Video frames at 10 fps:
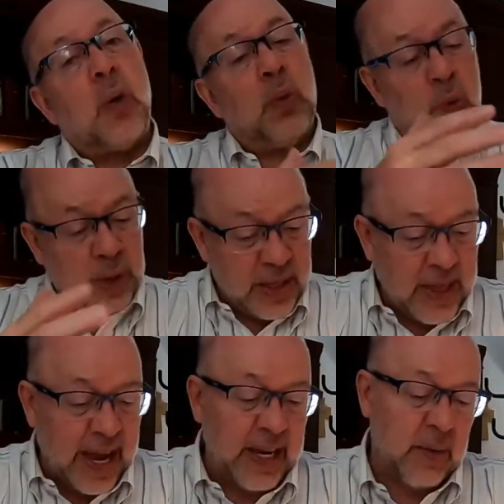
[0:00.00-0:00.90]
with
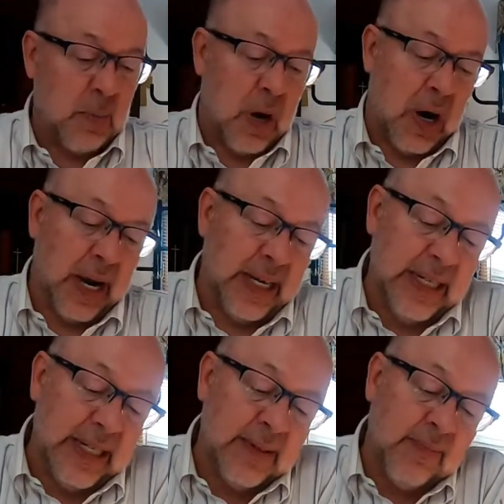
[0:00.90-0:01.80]
that in
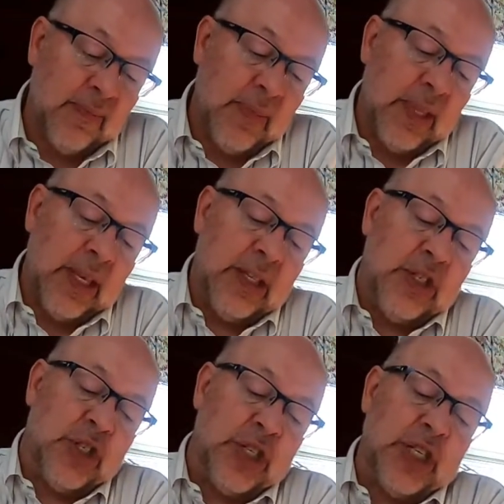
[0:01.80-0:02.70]
mind,
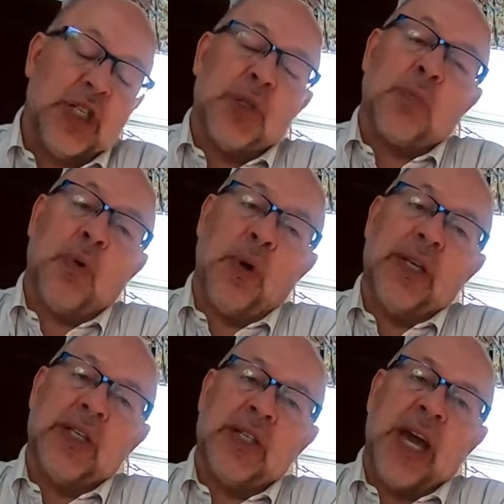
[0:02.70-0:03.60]
Jesus
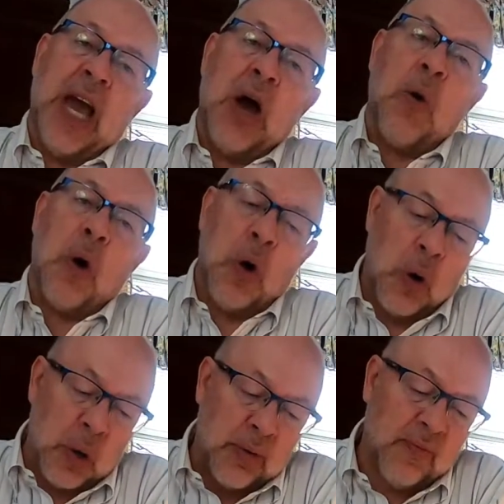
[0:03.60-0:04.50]
points to how
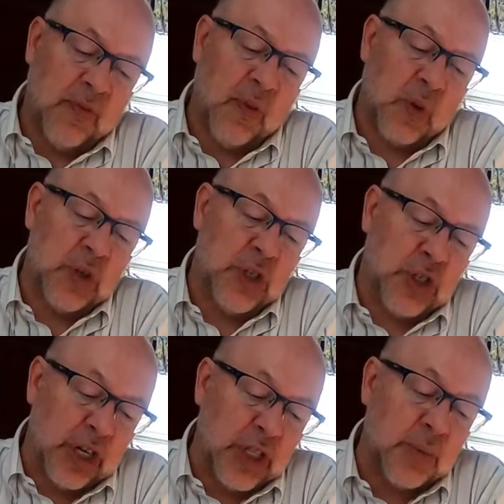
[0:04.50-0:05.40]
harmful
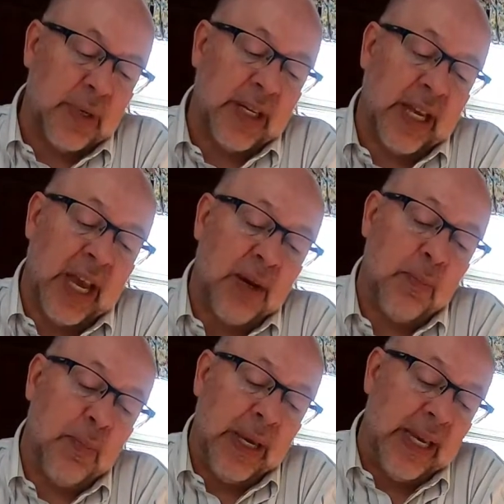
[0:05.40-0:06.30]
judgment can
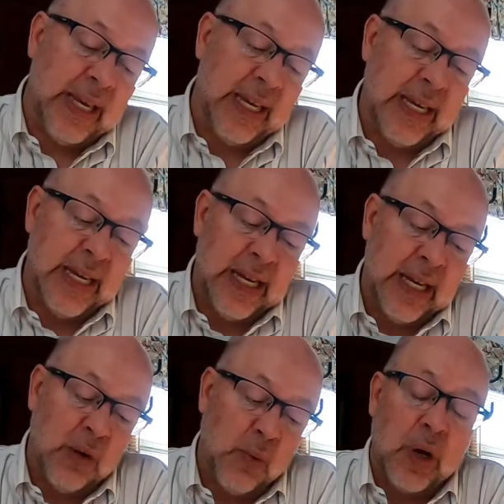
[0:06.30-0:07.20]
be
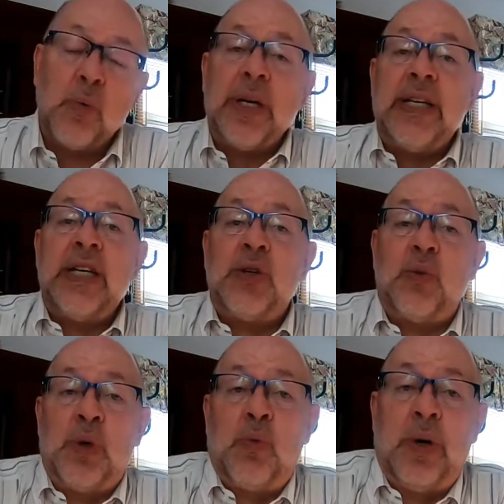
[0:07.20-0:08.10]
when we deal
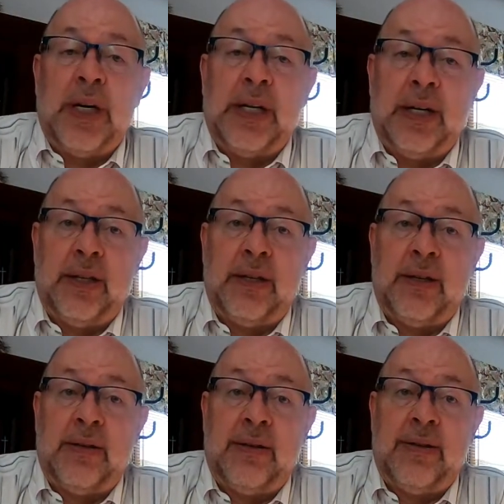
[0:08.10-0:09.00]
with one another.
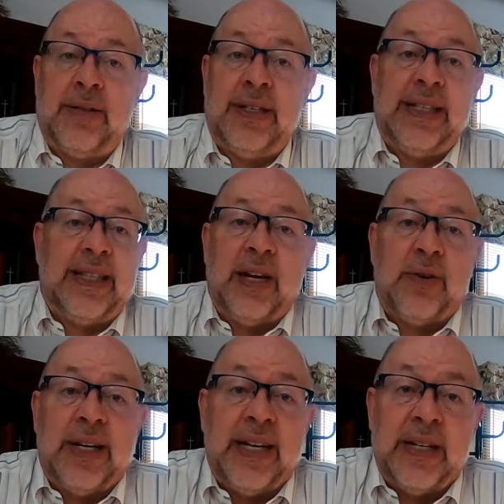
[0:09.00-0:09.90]
Right,
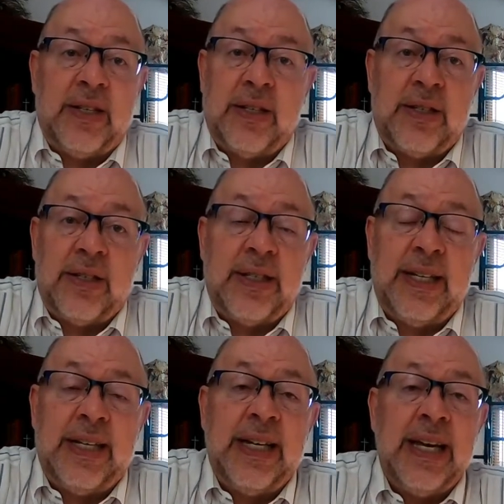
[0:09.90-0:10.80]
there it is.
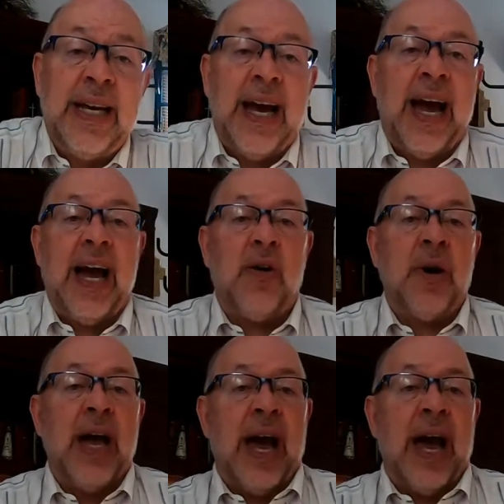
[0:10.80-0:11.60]
Right, how